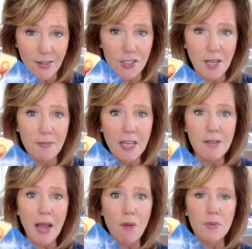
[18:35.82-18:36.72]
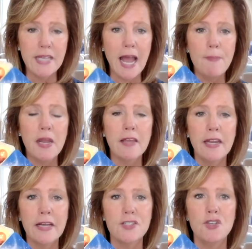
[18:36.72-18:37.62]
there's something about what's happening in the
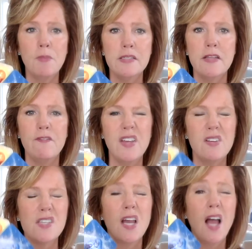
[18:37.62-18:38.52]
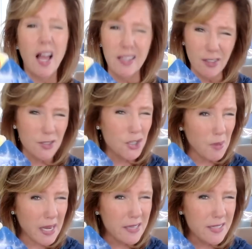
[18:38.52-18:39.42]
next two months that feels a little too
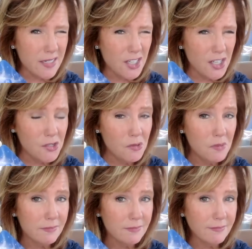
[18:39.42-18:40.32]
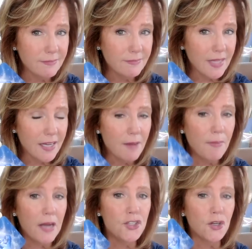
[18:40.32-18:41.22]
easy to you,
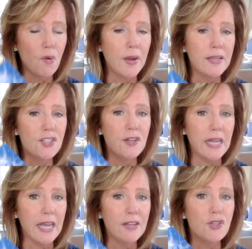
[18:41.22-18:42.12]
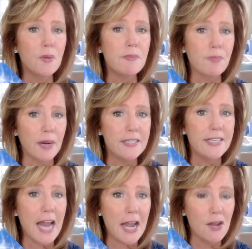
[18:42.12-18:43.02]
but you're going to need to embrace it
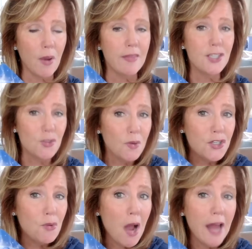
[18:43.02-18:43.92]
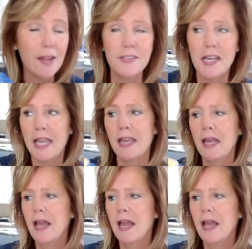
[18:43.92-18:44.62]
anyway. This is what you want. It's like,